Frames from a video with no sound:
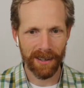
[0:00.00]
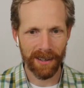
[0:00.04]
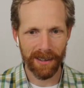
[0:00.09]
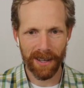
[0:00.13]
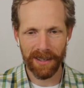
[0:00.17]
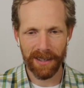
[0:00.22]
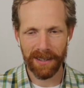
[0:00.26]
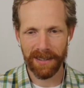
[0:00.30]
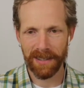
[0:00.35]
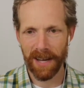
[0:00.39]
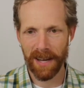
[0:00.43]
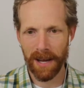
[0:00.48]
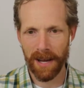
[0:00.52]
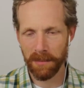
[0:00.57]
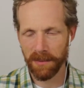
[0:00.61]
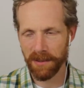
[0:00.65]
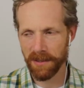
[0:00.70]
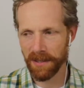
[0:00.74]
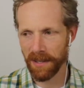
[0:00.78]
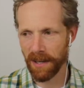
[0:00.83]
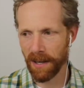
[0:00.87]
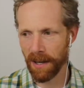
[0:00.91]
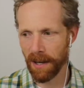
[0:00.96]
of times
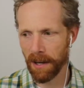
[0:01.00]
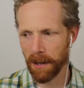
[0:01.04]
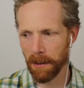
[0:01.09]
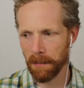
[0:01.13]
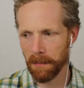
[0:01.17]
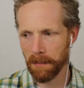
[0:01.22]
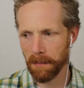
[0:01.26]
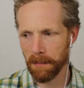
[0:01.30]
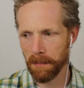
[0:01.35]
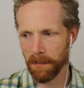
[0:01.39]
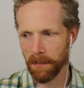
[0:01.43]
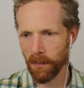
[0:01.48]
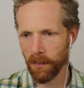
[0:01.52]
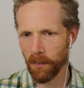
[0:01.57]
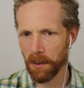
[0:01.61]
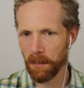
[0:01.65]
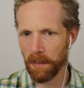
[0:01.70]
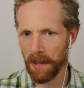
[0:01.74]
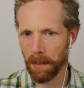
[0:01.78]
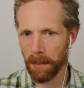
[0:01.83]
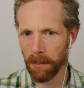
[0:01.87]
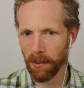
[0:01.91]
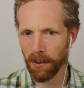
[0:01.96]
when
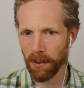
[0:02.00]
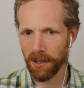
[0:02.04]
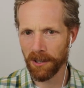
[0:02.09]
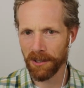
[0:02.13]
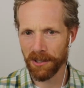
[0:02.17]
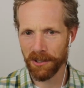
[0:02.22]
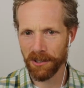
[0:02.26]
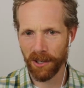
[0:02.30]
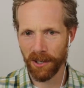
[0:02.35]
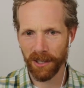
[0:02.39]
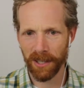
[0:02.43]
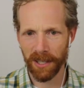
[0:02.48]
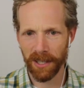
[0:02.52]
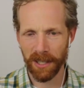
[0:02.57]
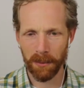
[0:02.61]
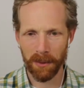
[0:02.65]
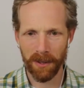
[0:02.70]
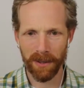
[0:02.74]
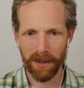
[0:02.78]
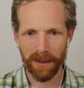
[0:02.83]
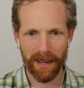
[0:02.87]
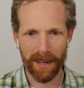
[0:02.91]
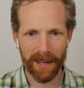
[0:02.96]
people are struggling
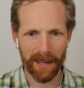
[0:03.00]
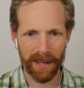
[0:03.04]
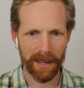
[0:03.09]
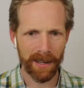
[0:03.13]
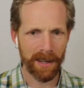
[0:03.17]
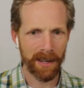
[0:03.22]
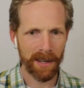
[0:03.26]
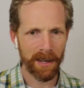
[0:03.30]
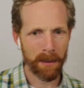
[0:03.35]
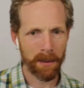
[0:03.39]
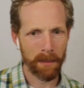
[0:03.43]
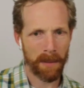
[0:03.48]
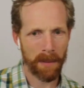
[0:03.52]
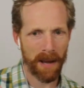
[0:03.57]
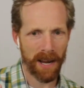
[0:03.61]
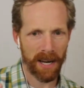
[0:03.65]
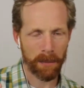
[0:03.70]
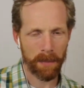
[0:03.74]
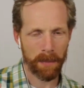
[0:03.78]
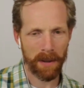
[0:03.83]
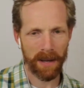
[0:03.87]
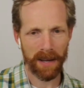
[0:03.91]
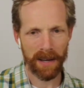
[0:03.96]
with like back
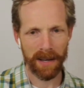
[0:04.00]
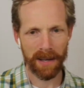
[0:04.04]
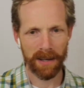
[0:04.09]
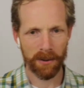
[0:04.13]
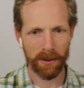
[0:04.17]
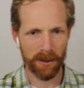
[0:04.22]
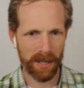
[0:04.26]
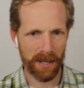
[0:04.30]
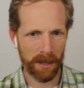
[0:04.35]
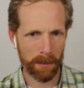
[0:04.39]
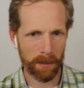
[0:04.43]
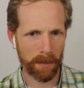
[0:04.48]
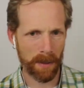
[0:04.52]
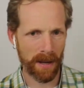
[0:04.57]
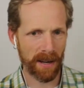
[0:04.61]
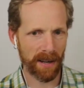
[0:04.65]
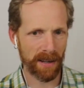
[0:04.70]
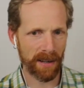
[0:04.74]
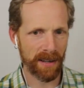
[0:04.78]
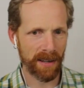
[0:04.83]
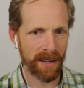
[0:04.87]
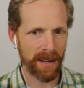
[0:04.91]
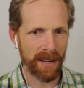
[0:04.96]
pain or hip
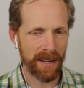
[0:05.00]
pain,